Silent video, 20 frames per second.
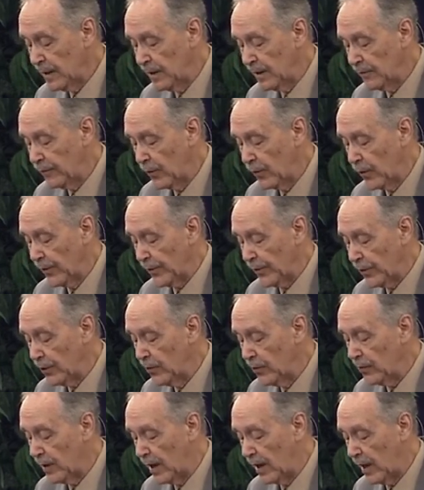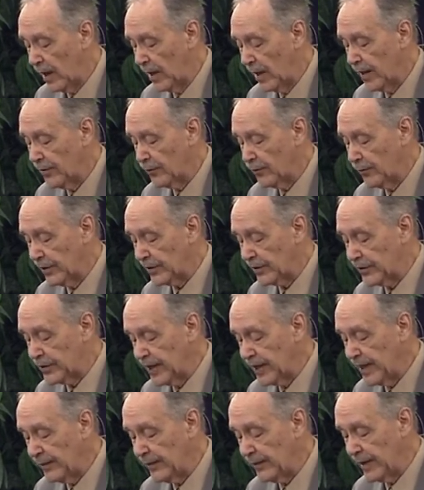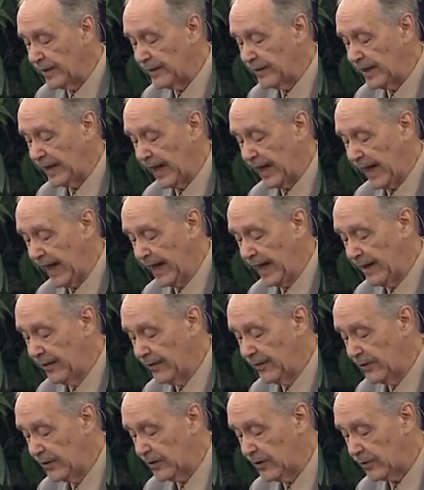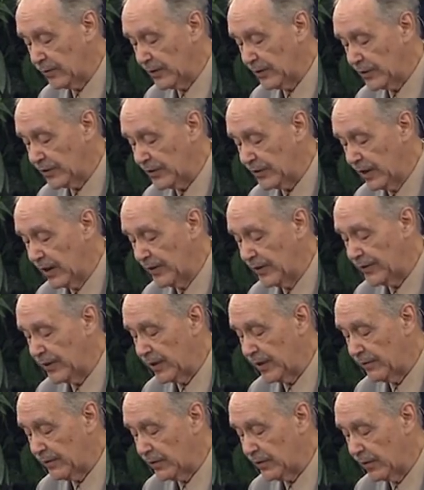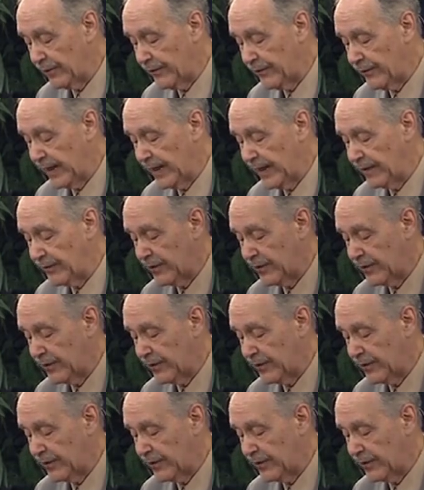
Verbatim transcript: For you are receiving the end result of your faith,